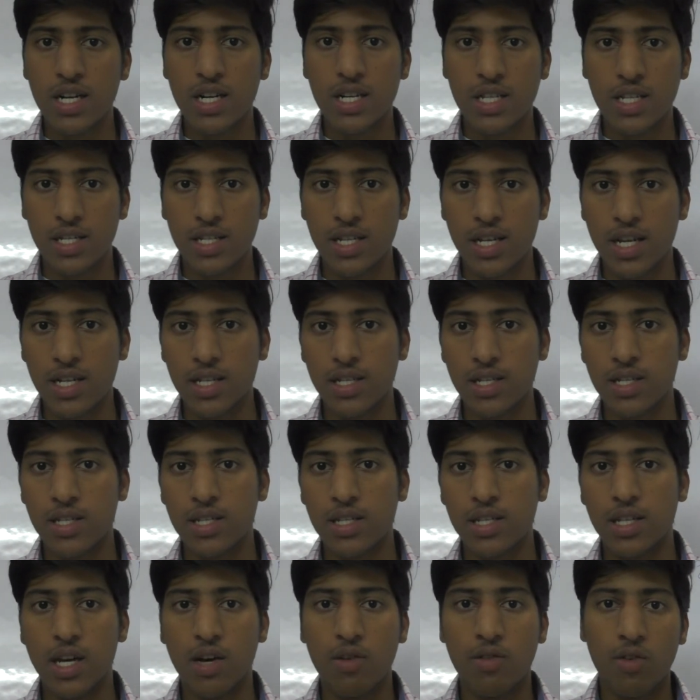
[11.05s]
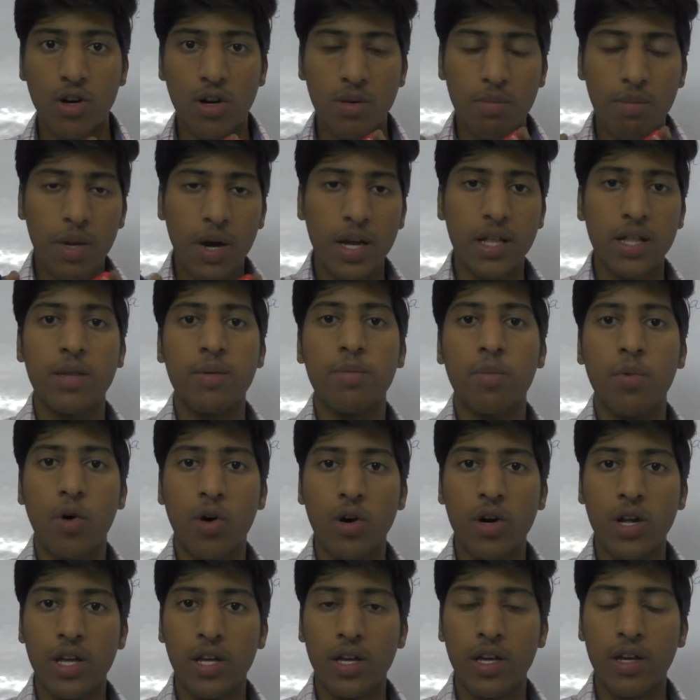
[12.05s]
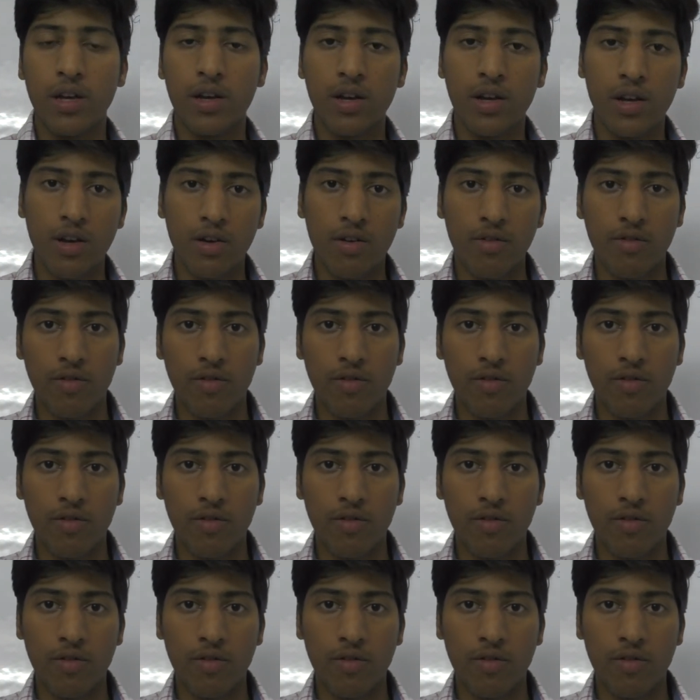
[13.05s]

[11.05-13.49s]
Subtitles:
distance covered by the body